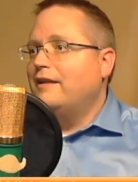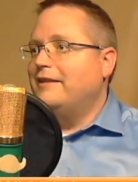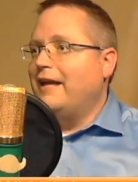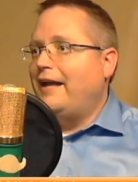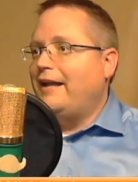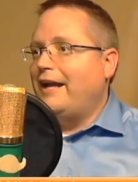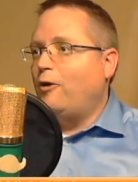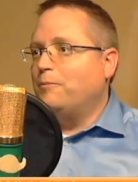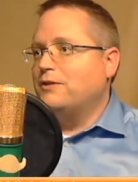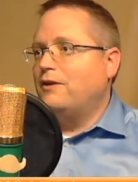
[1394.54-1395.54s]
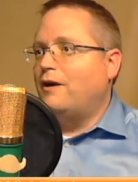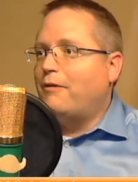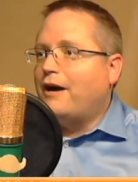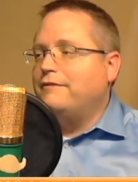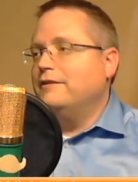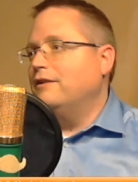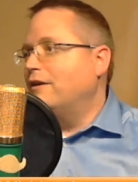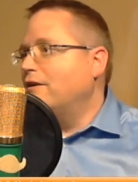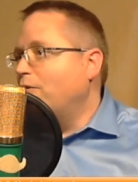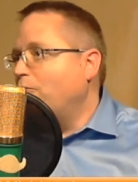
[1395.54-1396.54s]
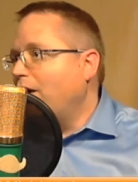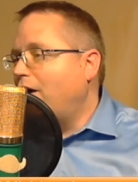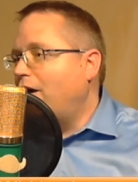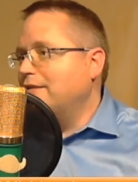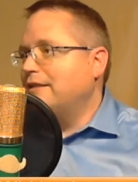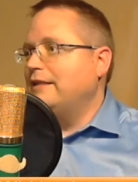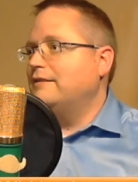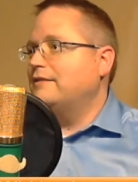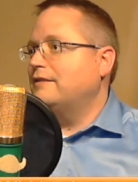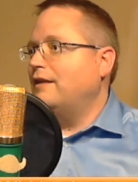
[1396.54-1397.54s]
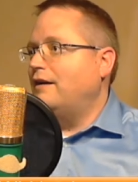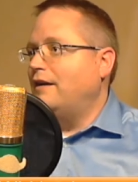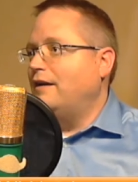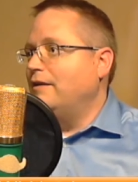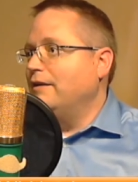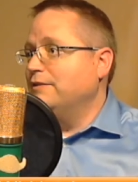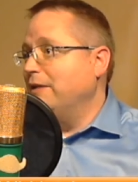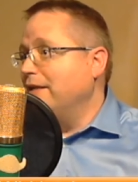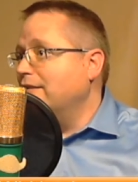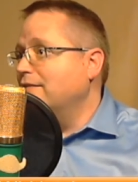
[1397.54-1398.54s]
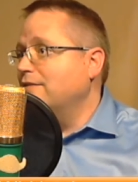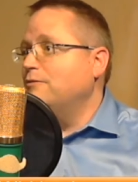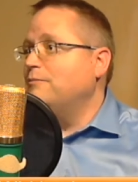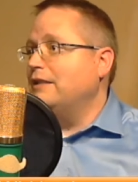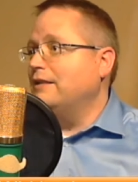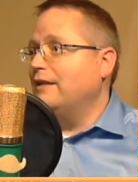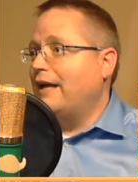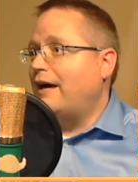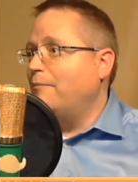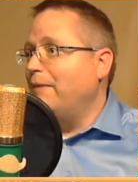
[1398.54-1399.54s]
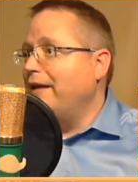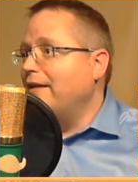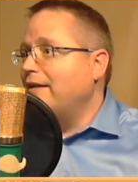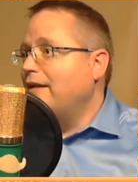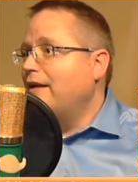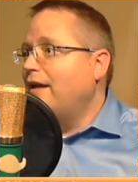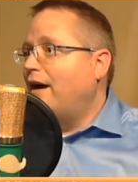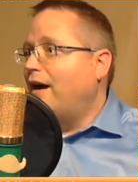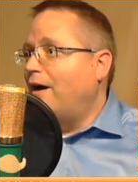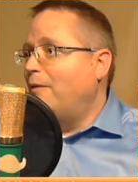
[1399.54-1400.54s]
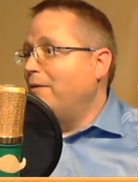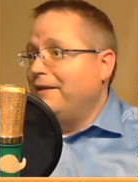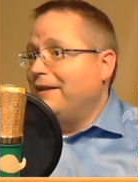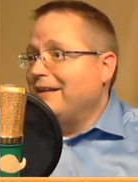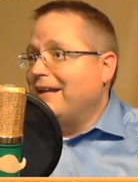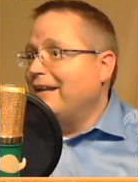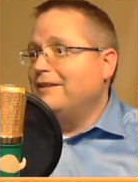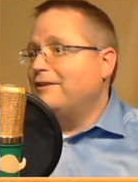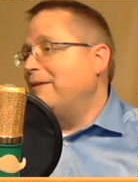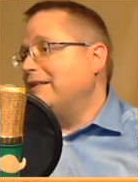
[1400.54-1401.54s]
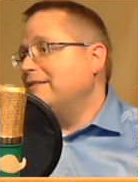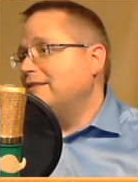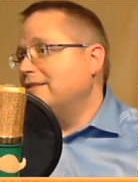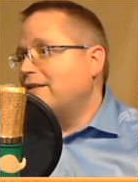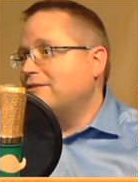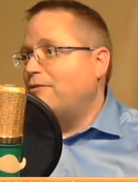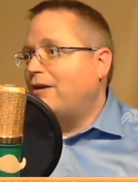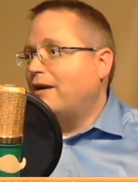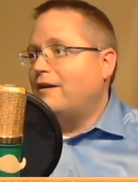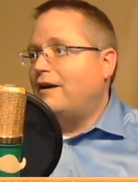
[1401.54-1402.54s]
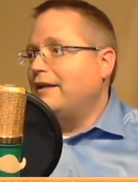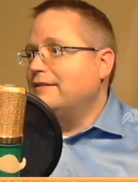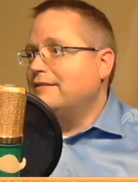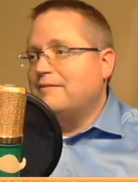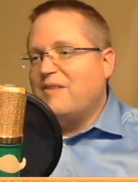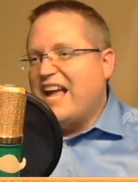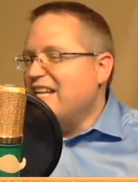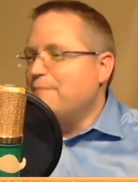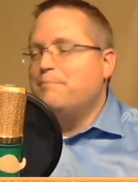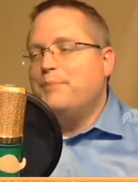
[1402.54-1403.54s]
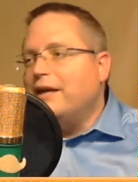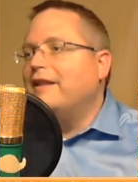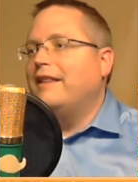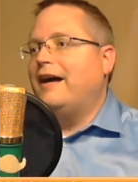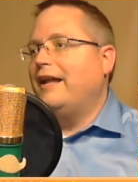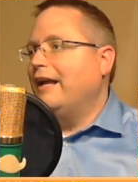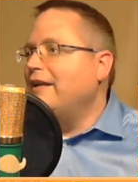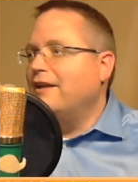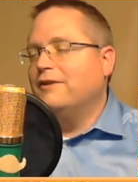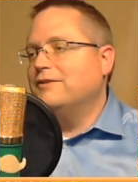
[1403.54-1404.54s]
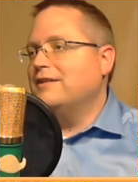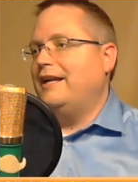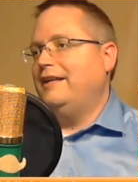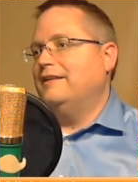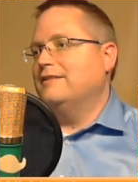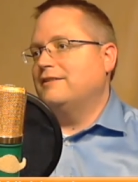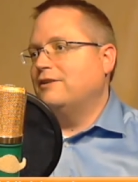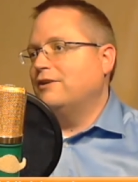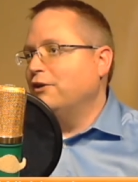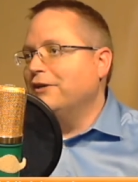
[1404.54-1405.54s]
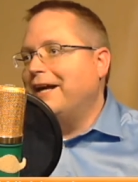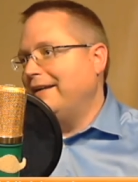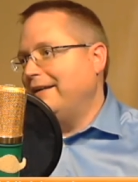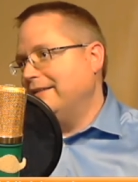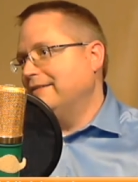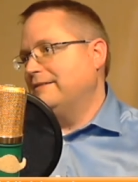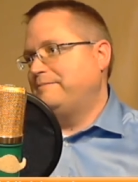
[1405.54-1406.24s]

that helps a nonprofit learn on what content is being consumed and how to make it. And then getting their messages out to a wider audience. Any bit of that, any of those ideas are good ideas.